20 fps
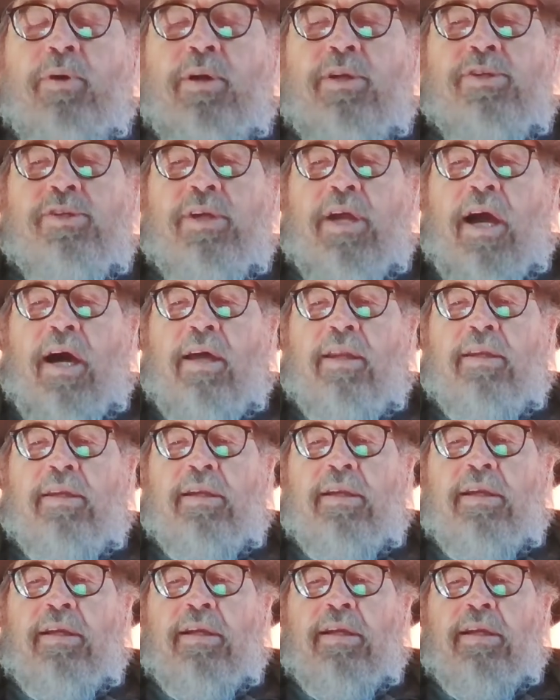bridge out
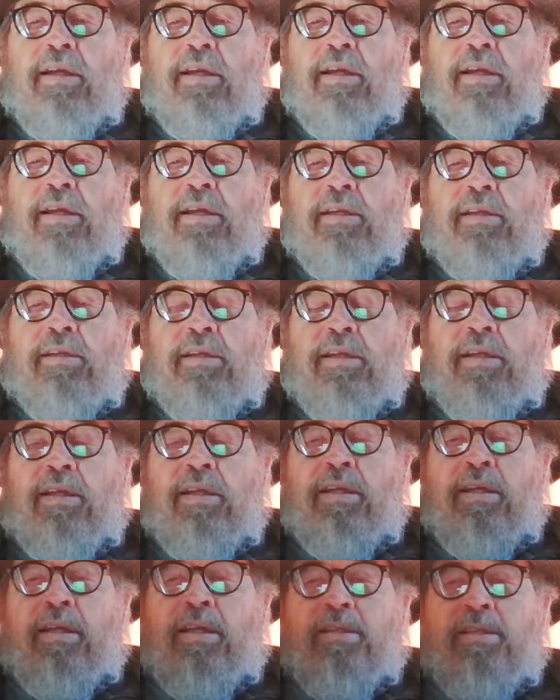
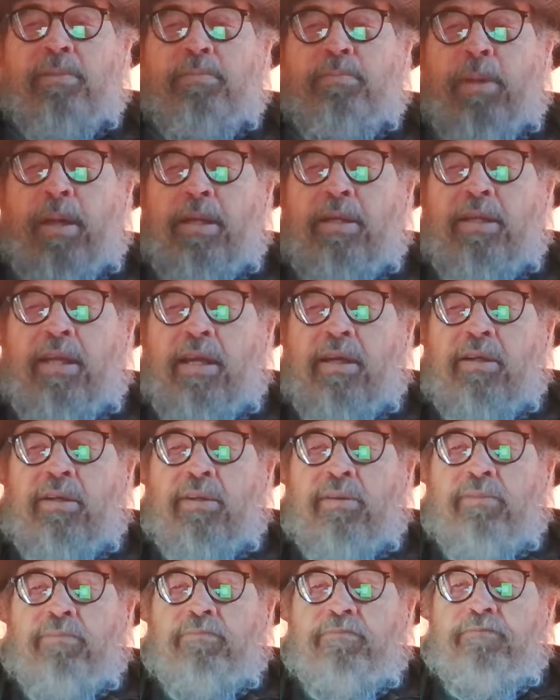is a big
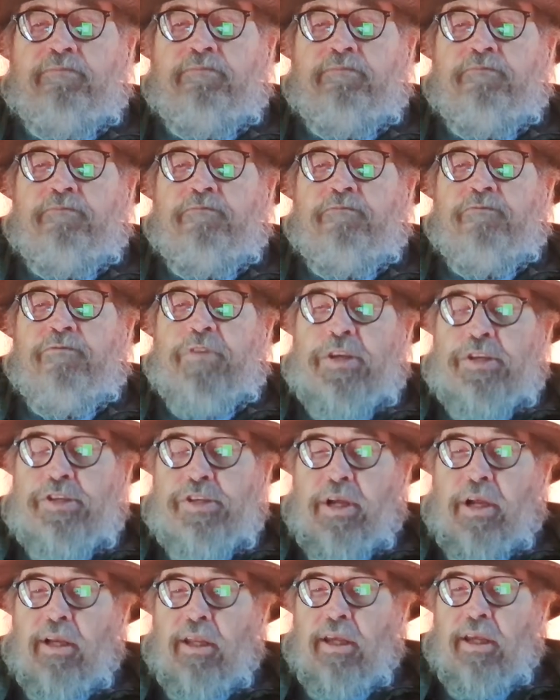deal
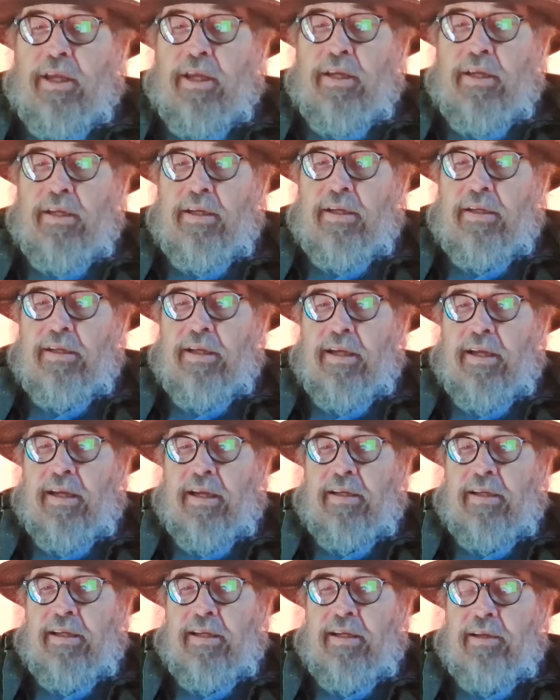physically,
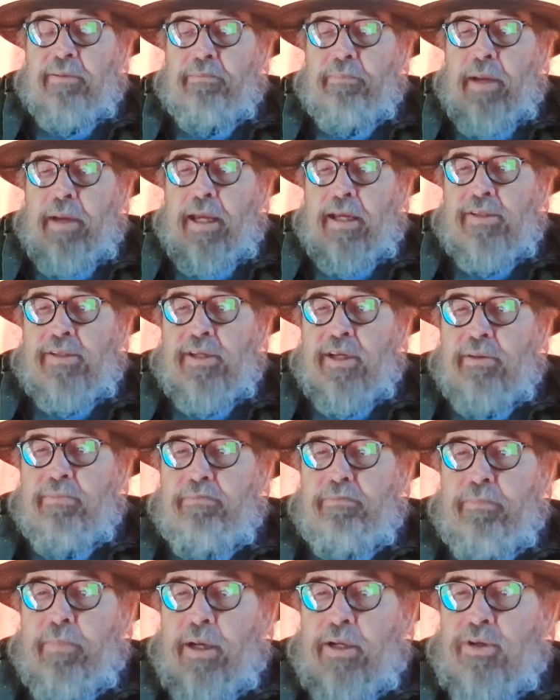and it makes it
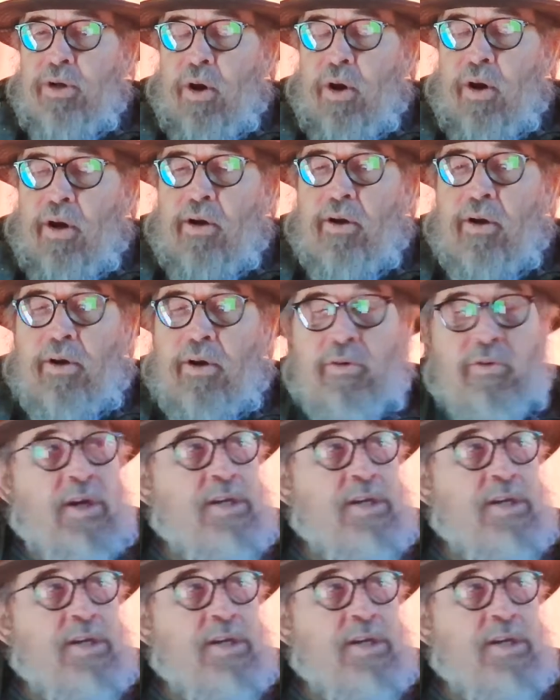much harder on